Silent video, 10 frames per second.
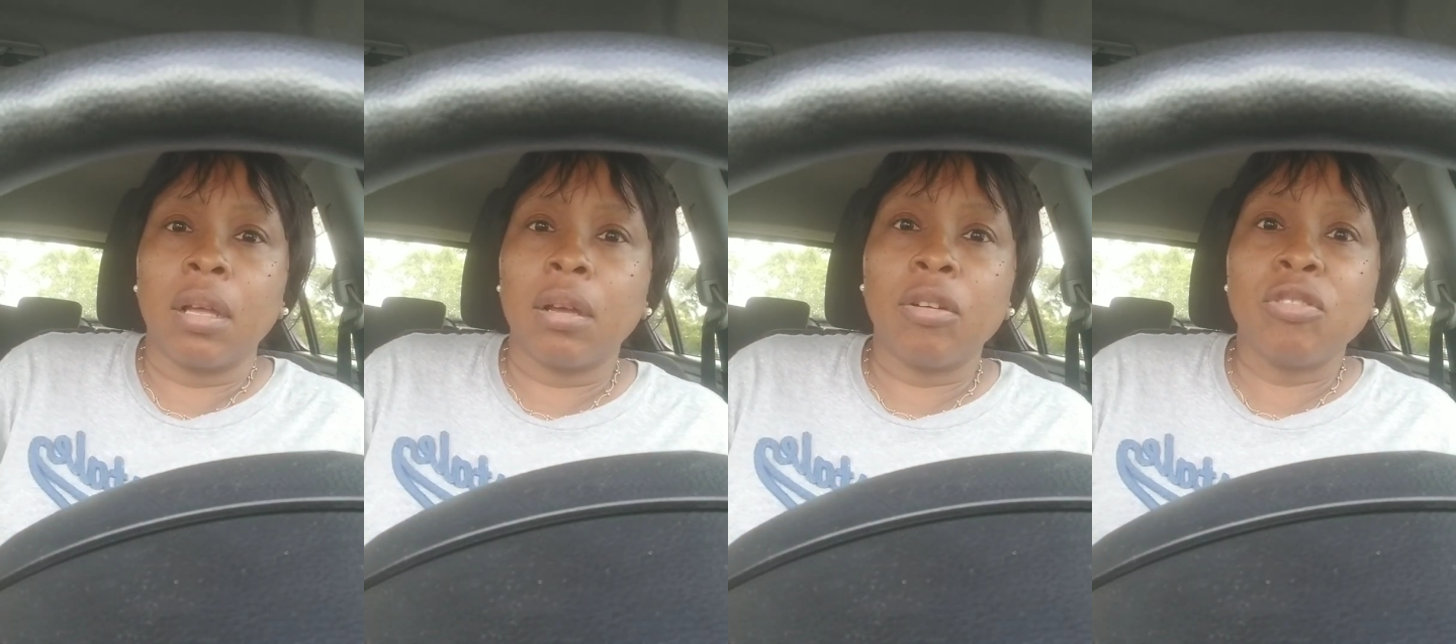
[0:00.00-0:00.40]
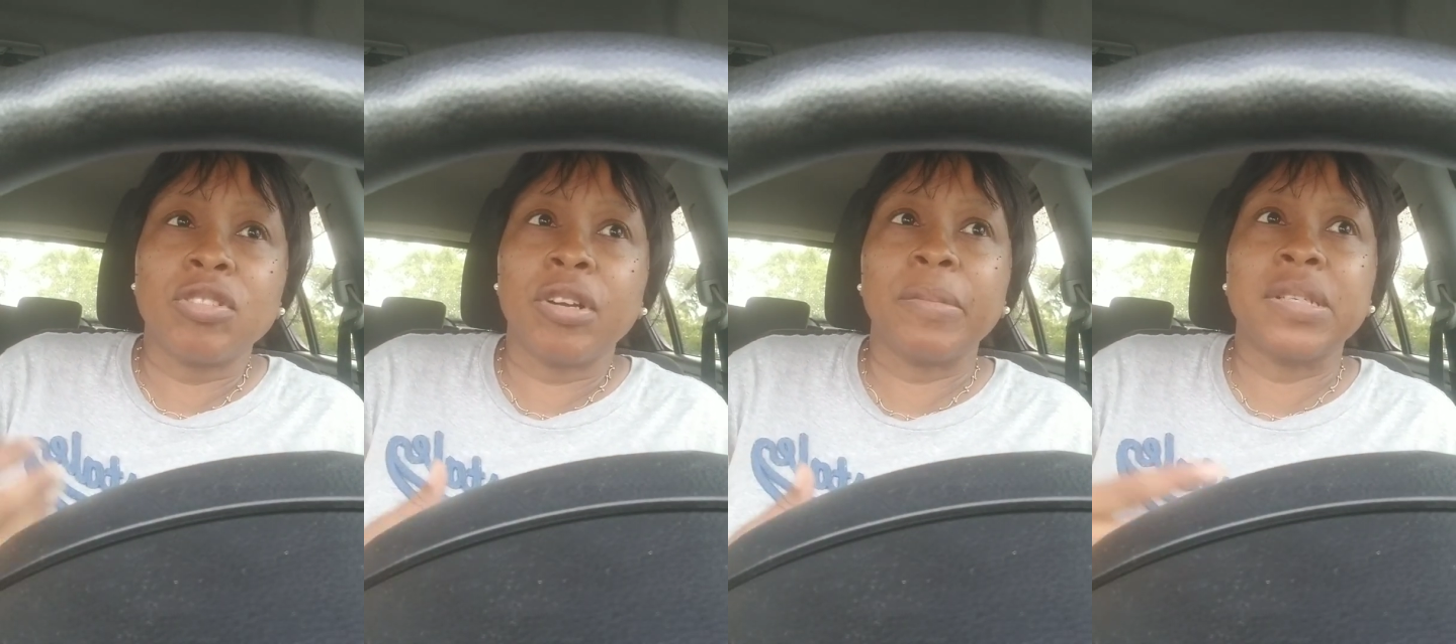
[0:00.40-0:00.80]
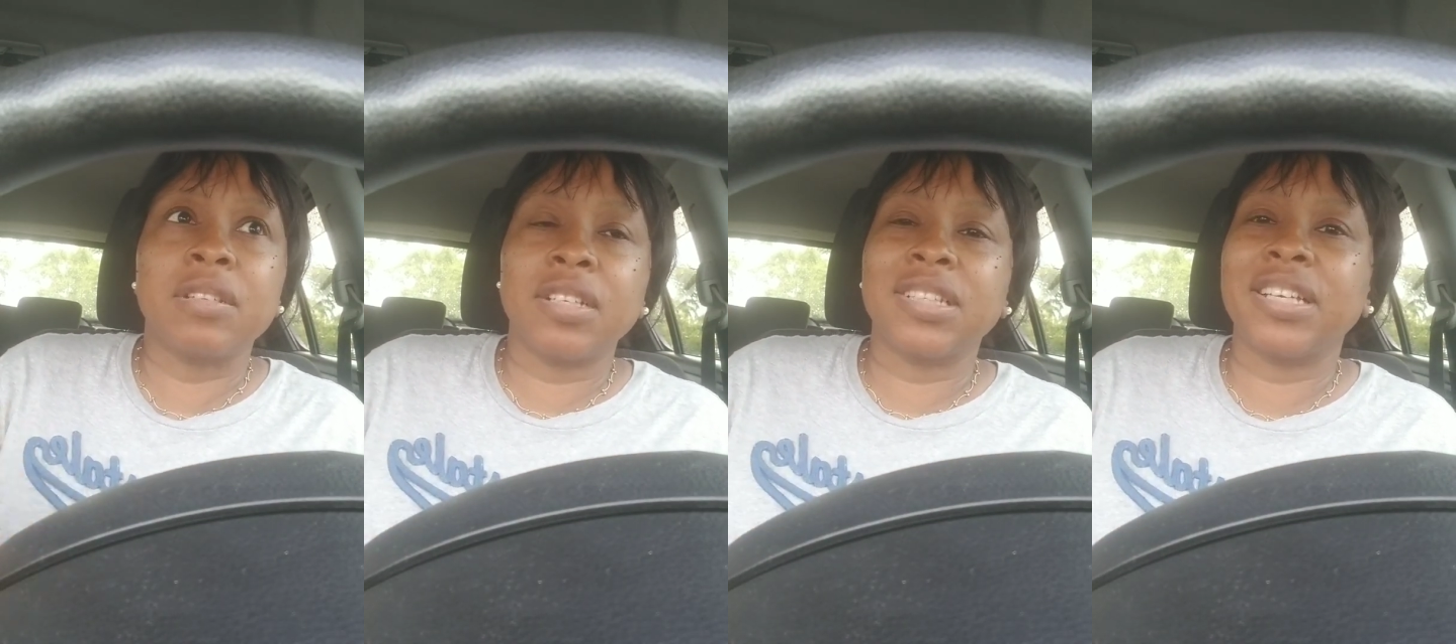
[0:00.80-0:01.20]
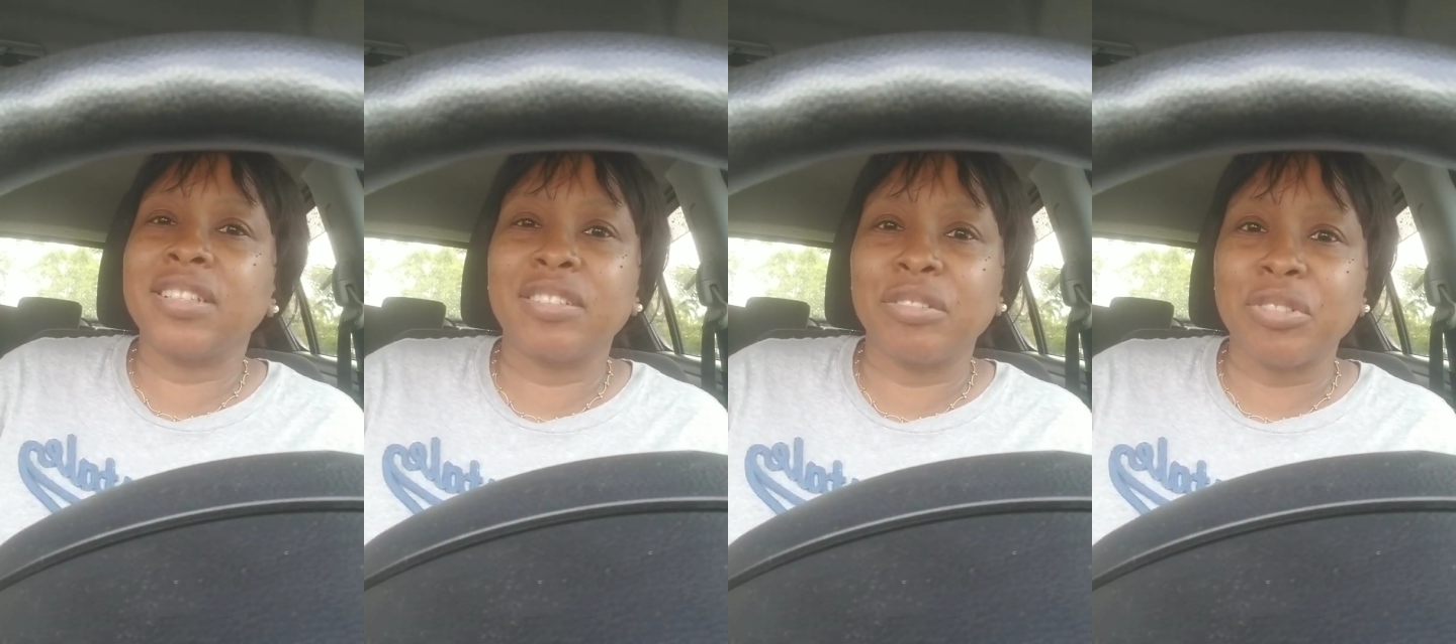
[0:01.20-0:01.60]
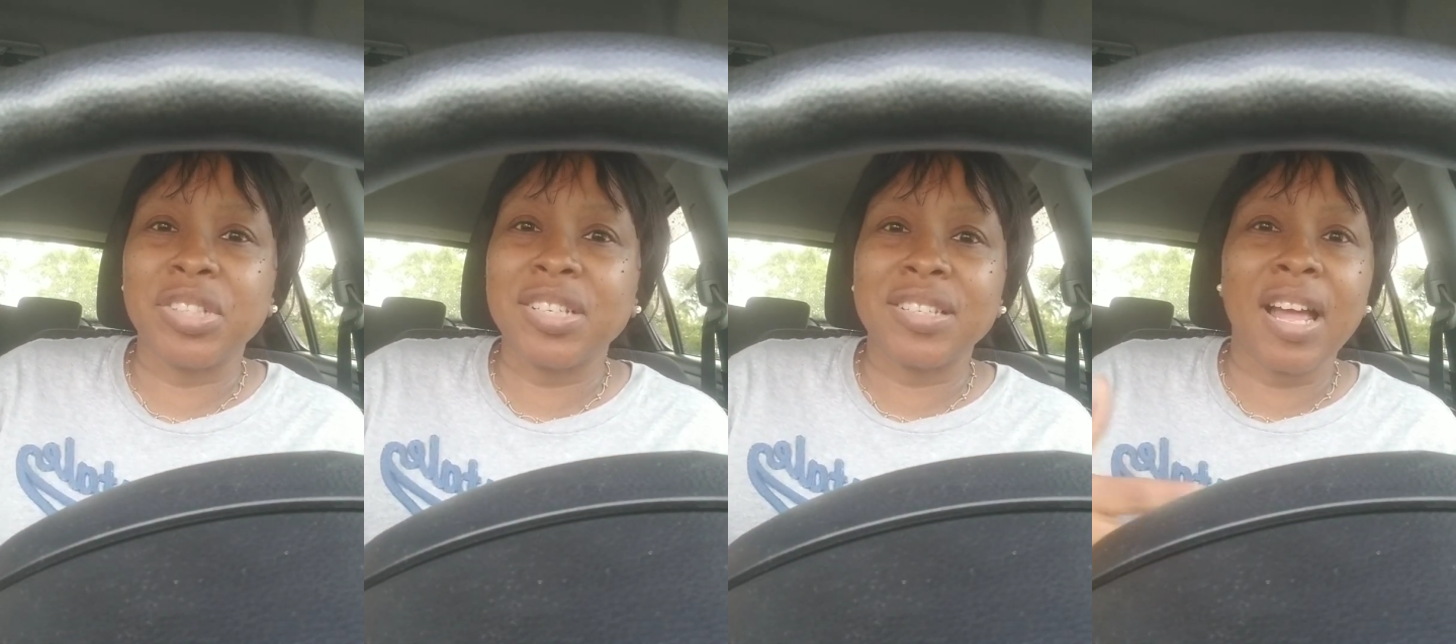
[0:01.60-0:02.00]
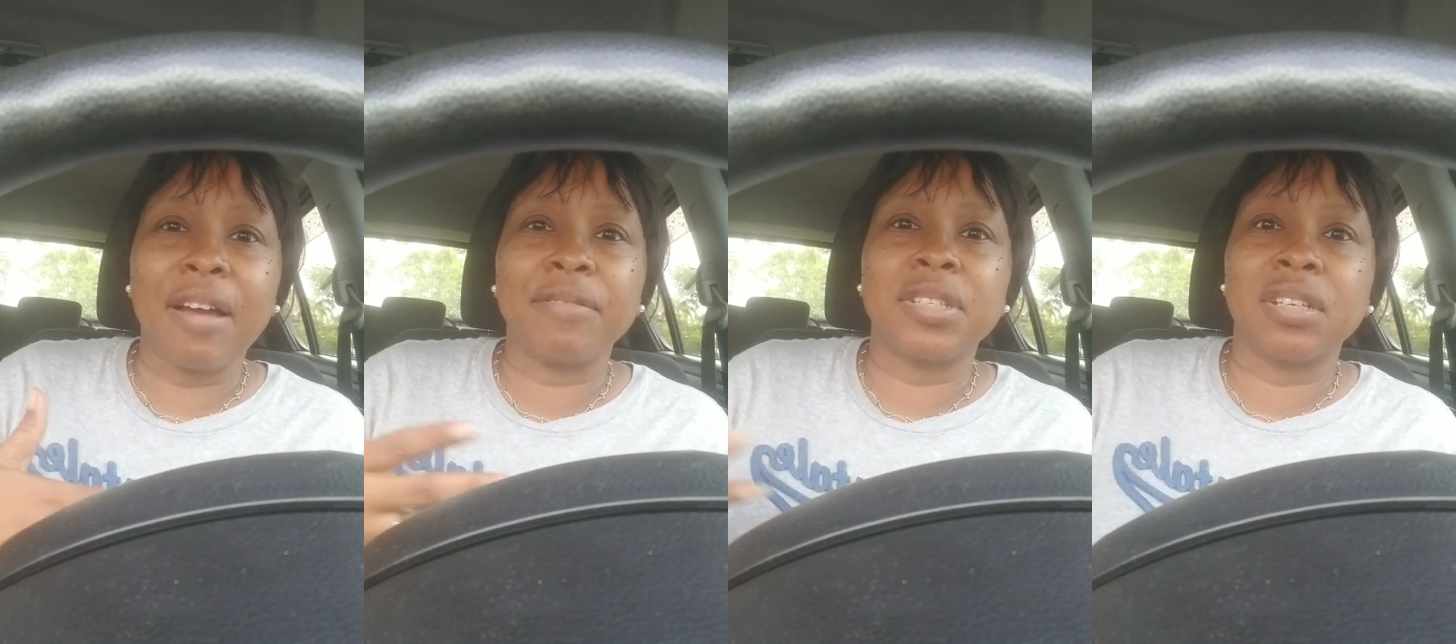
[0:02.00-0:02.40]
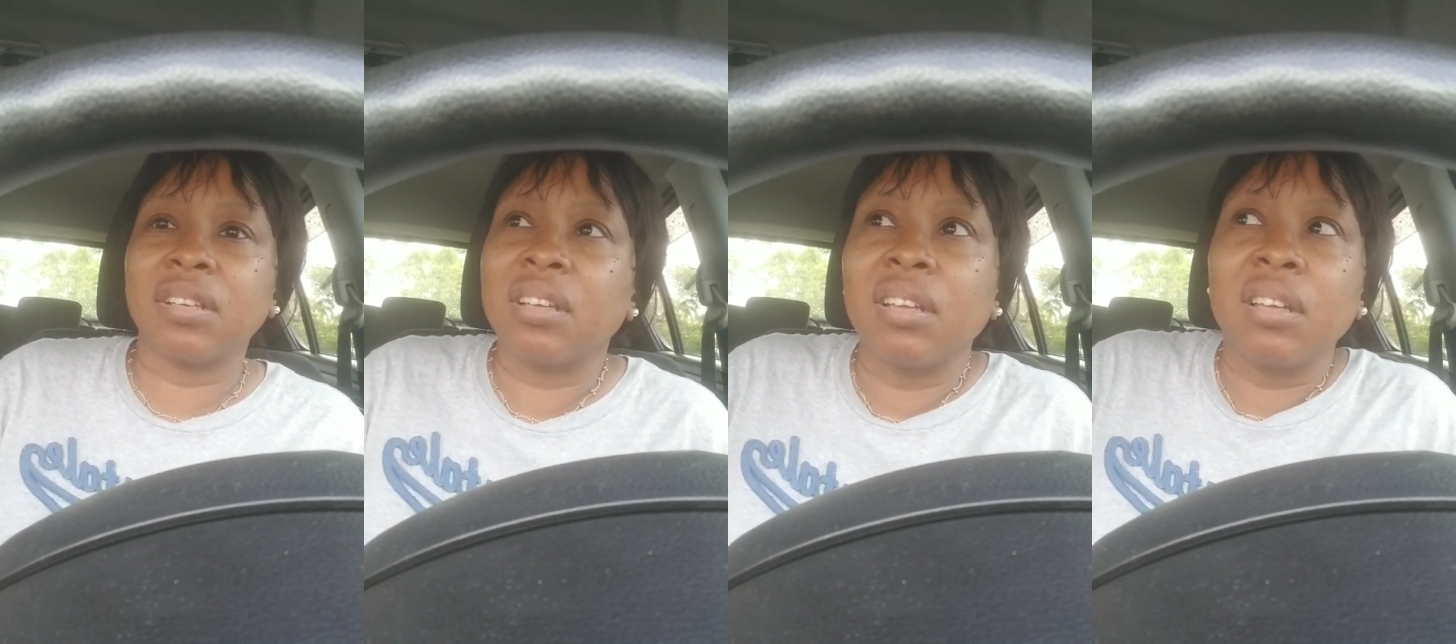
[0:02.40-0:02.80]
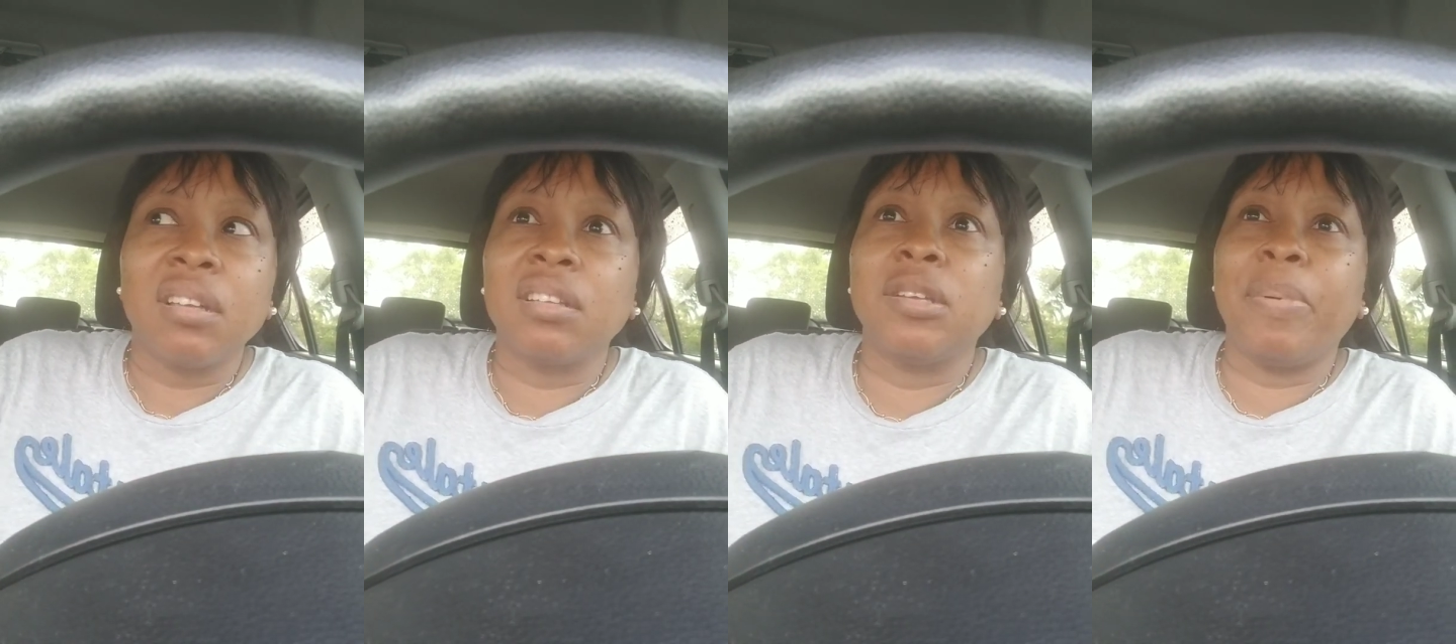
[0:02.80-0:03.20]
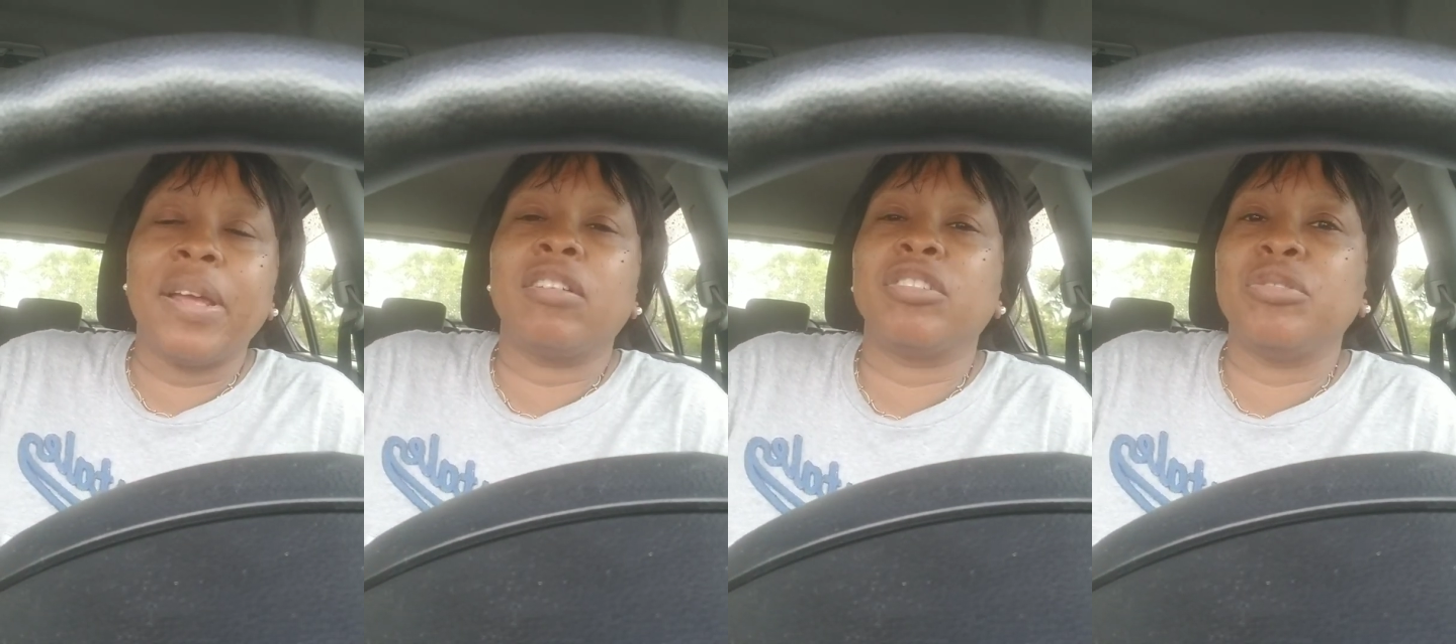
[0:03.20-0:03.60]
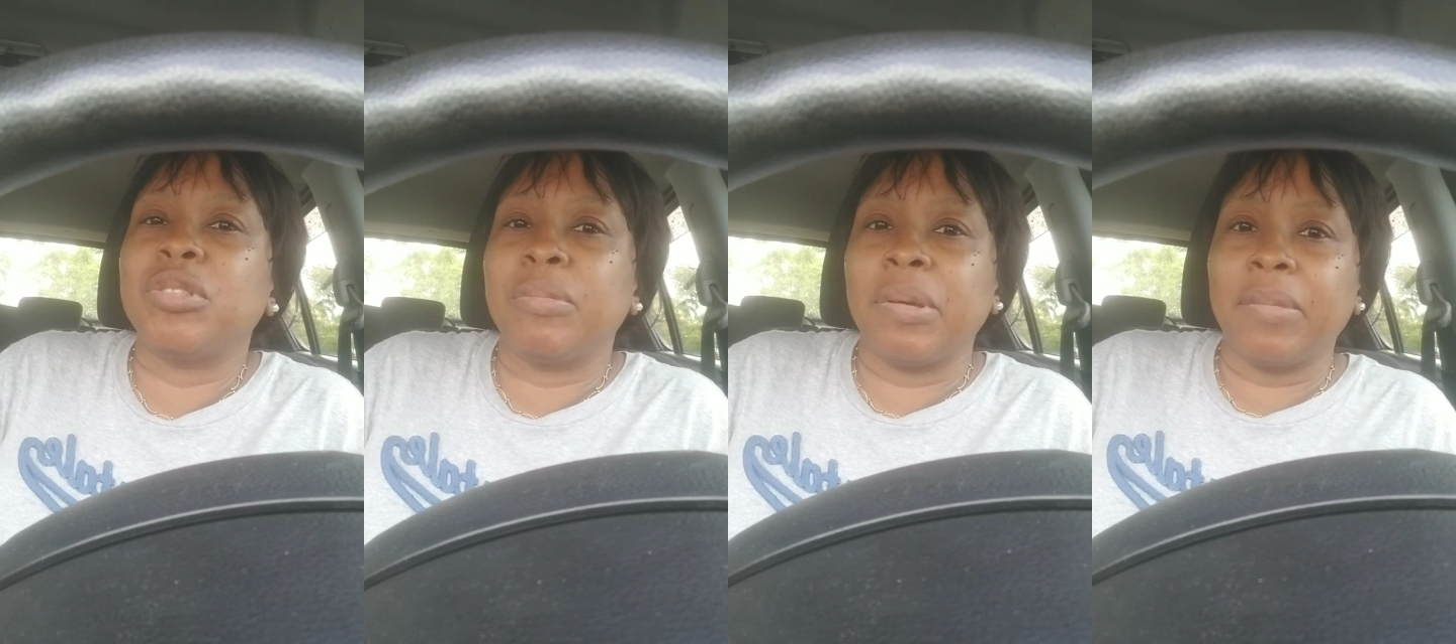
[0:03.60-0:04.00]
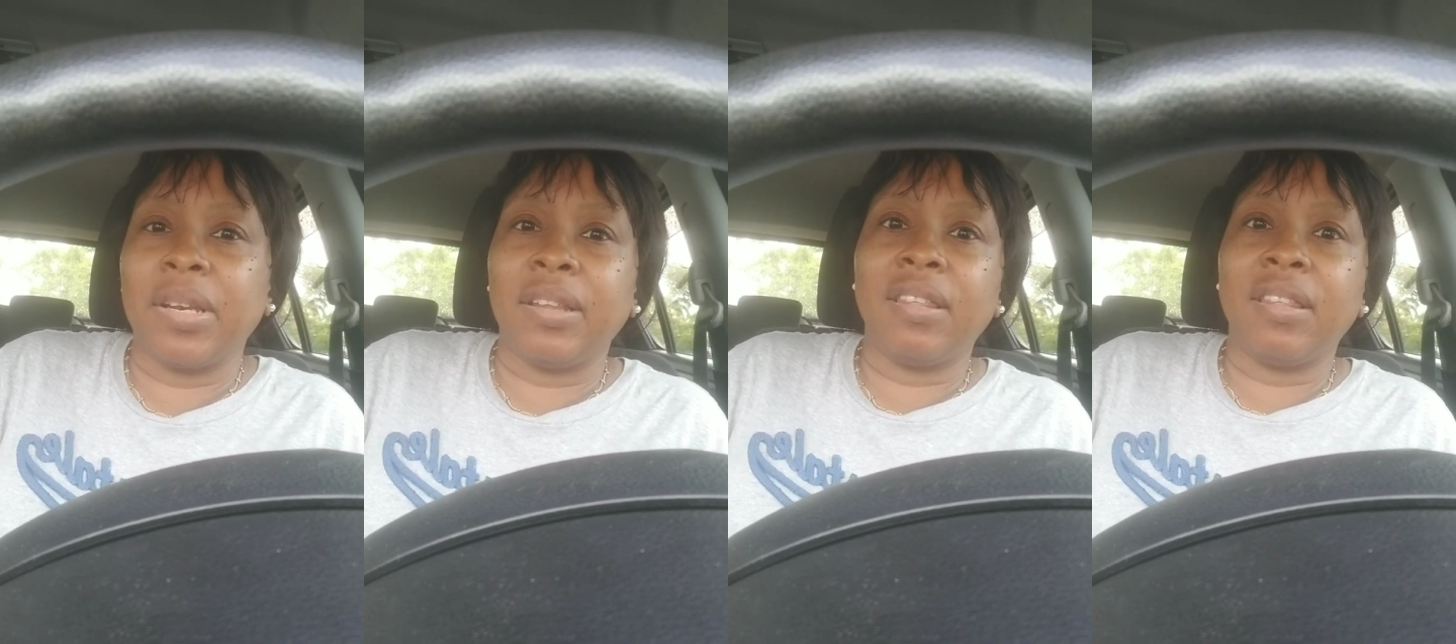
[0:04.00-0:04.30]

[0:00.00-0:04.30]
Coach Stormy is not tied to you. She doesn't have to depend on you to make money.